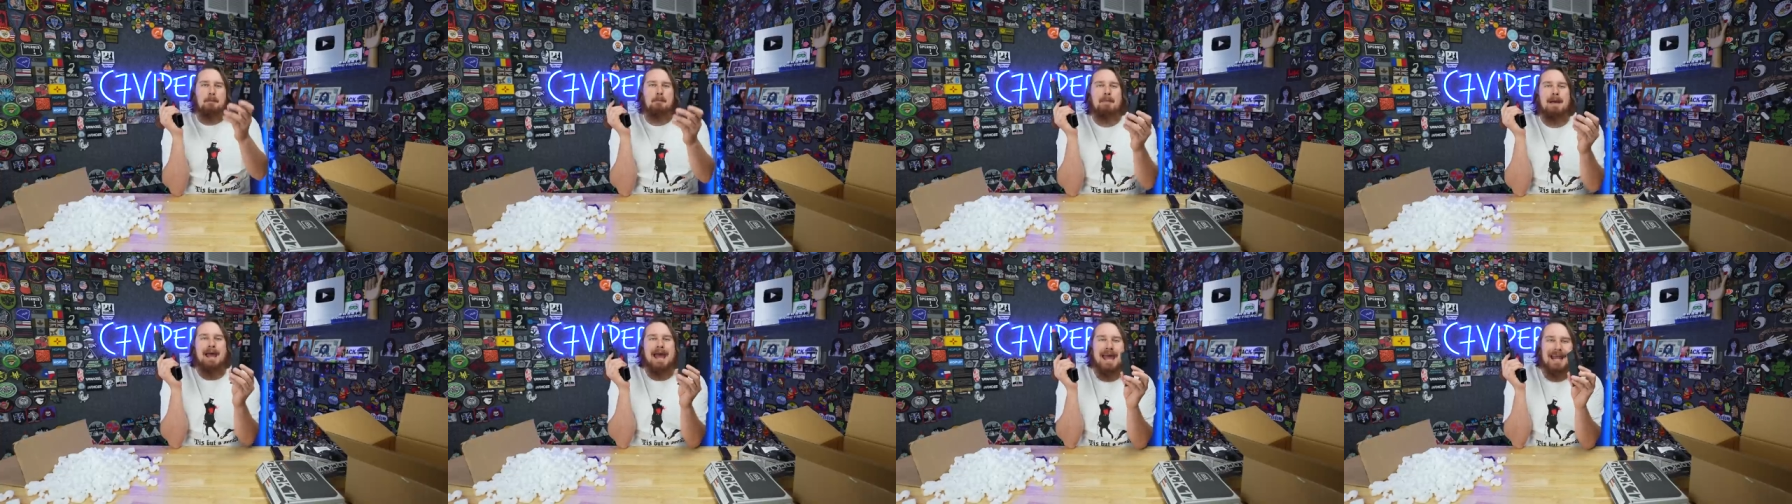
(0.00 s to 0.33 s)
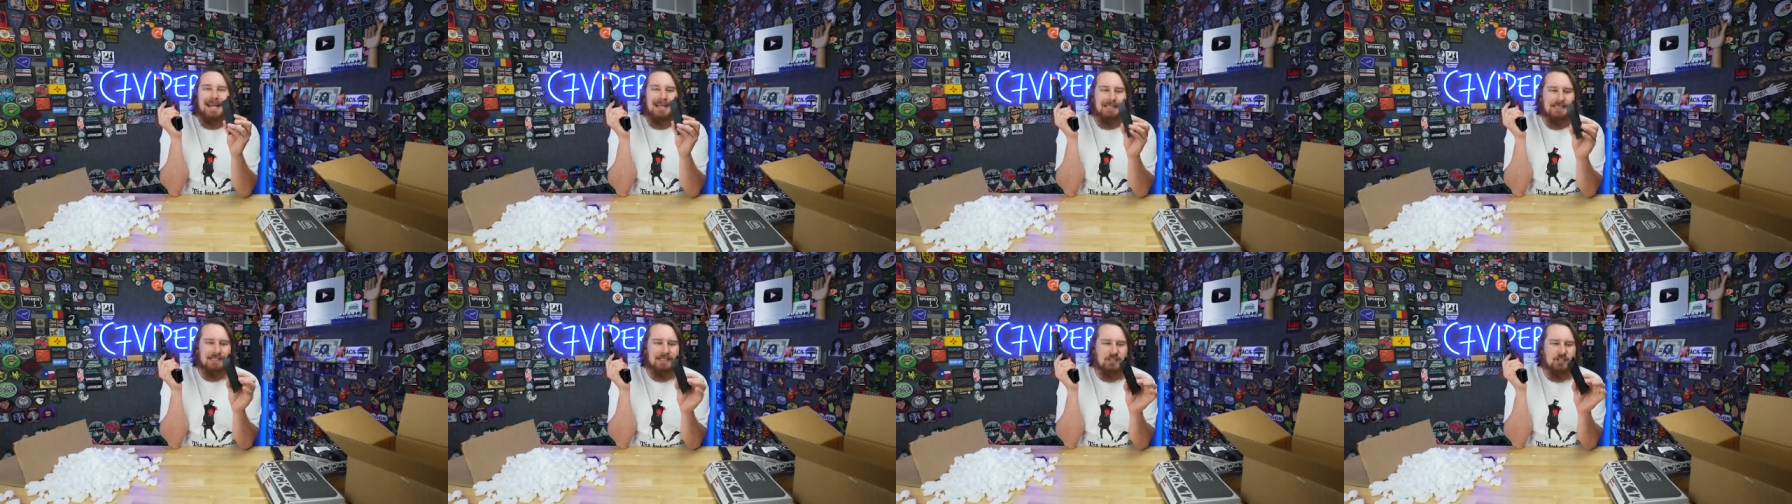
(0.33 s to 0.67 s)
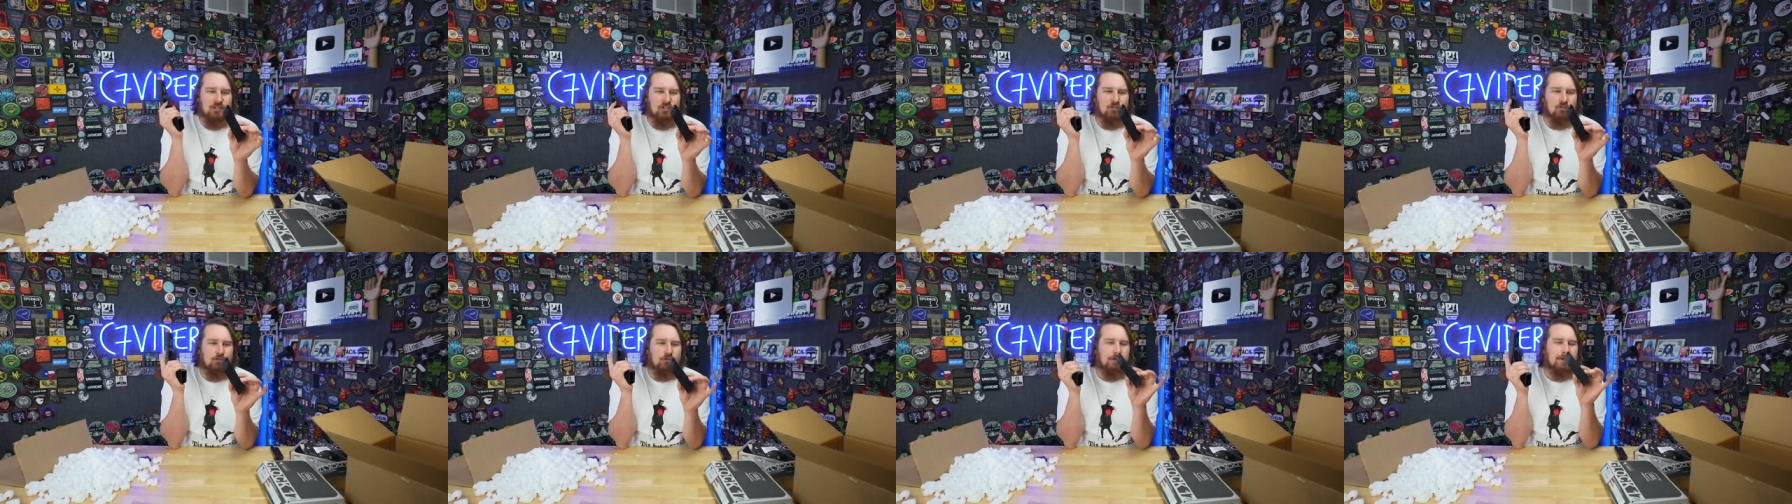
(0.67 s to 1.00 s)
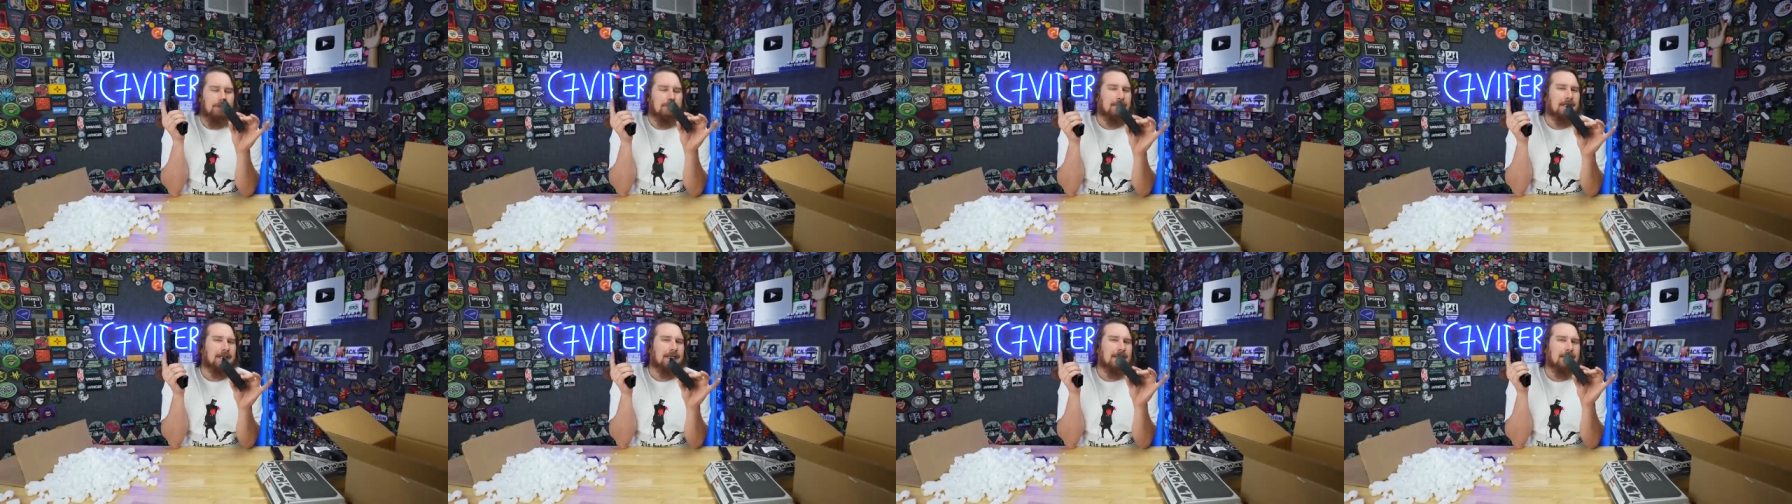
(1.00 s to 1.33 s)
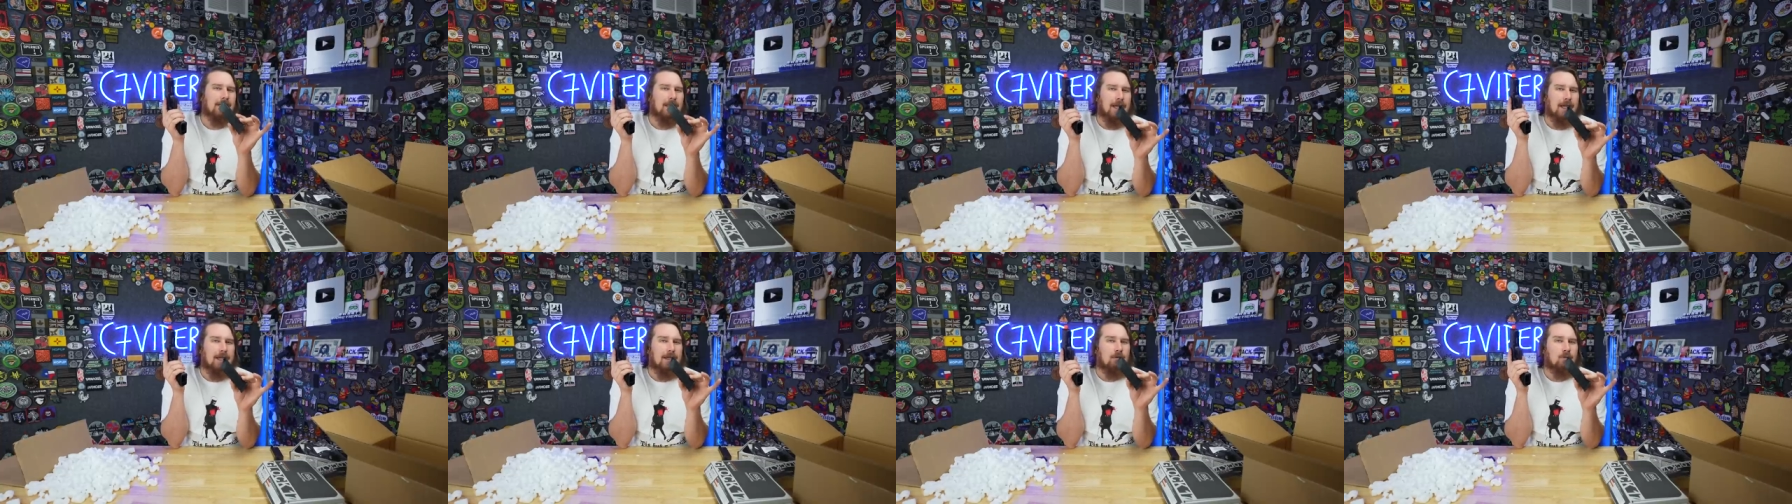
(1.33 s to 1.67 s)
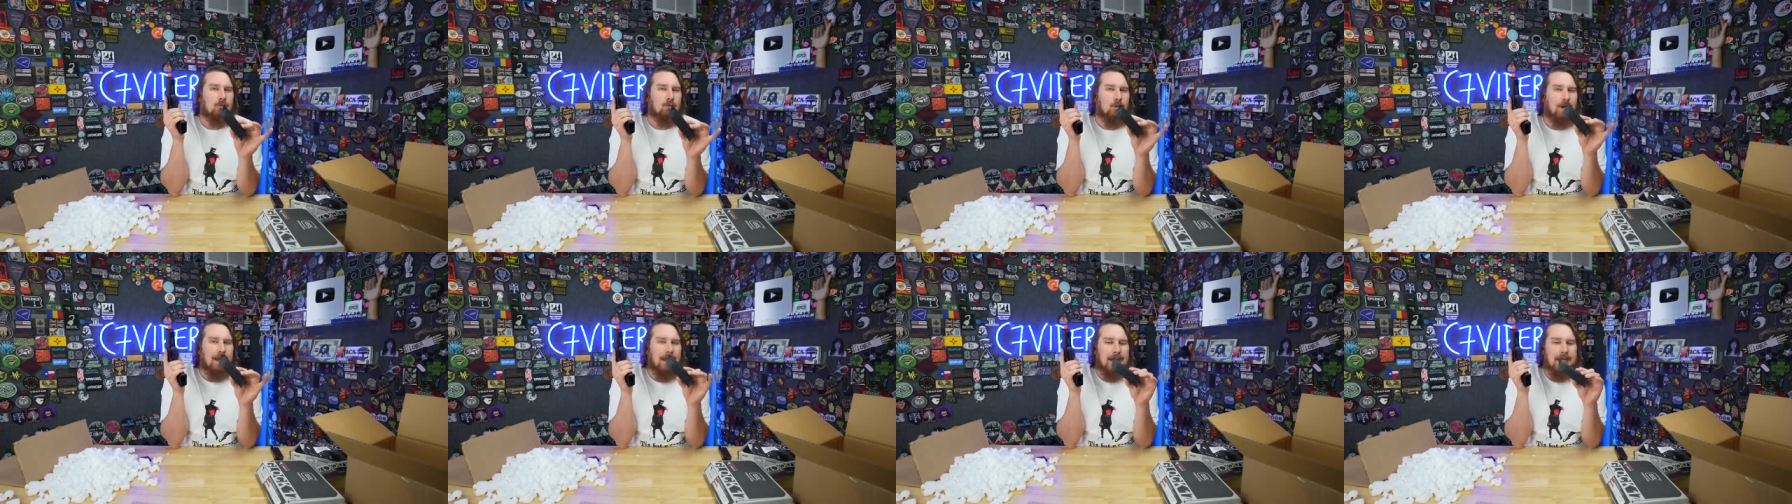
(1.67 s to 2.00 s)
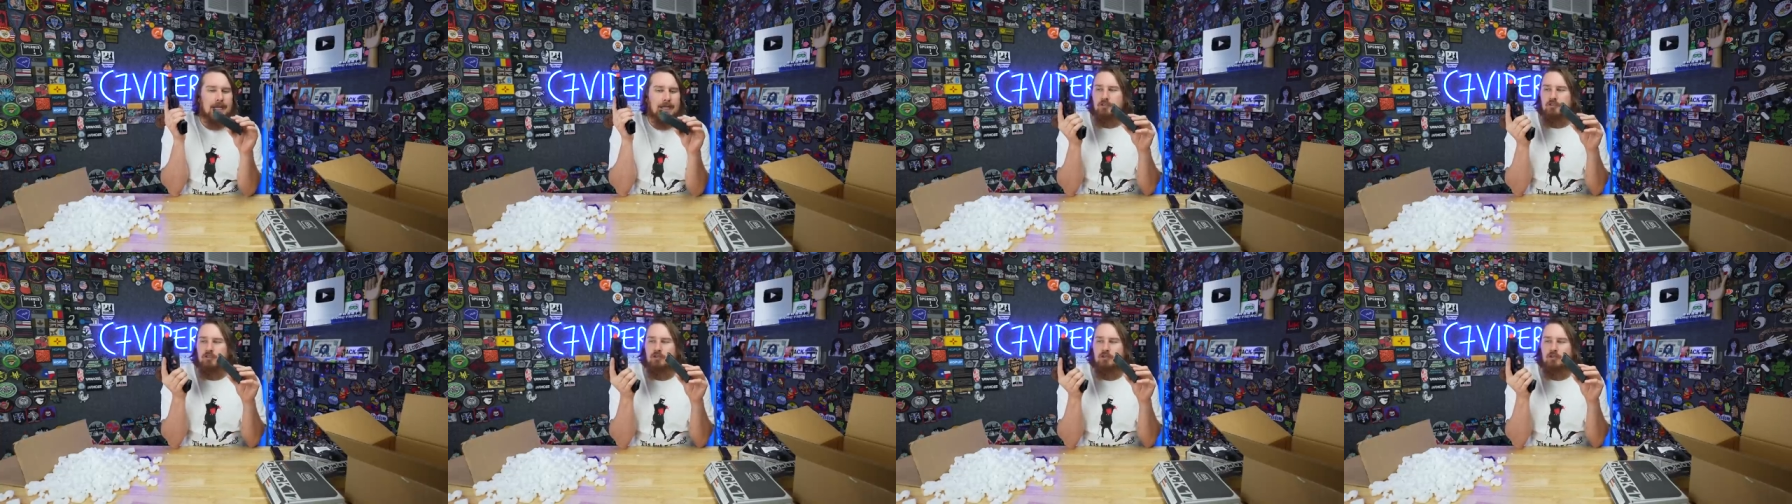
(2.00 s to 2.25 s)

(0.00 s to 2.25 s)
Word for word: mag is extremely lightweight,